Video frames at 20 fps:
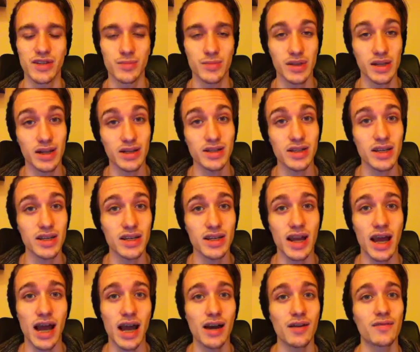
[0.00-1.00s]
And because they didn't
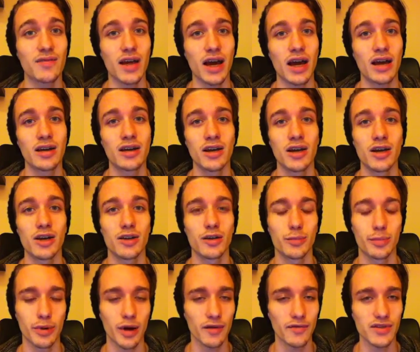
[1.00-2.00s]
have that,
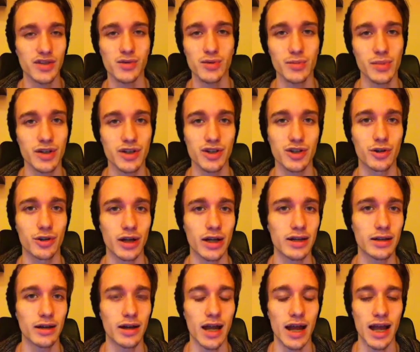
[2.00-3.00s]
their profits were much
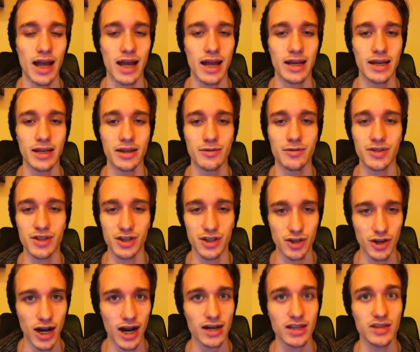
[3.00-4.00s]
greater, and it was
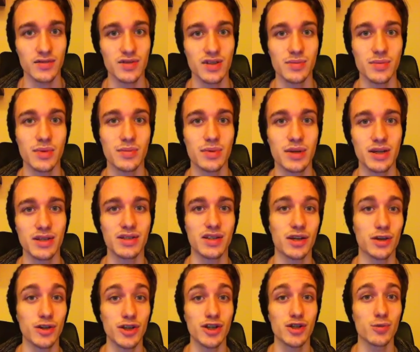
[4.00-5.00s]
attractive to me because
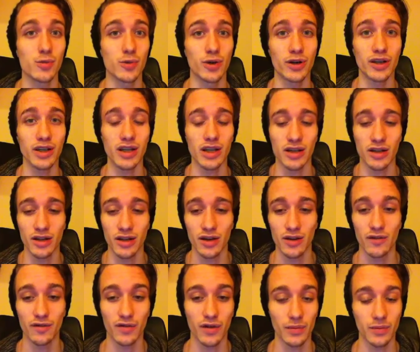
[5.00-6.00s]
they were just working
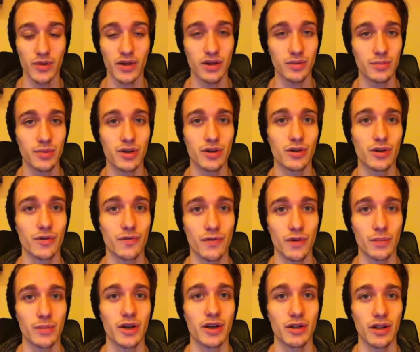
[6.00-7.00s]
from their computer,
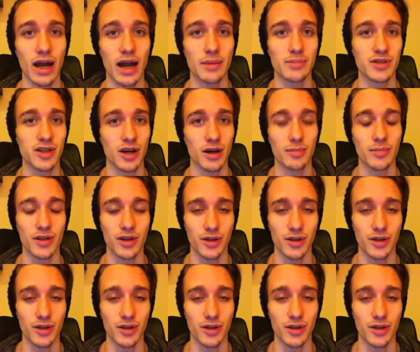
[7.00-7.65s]
from their laptop.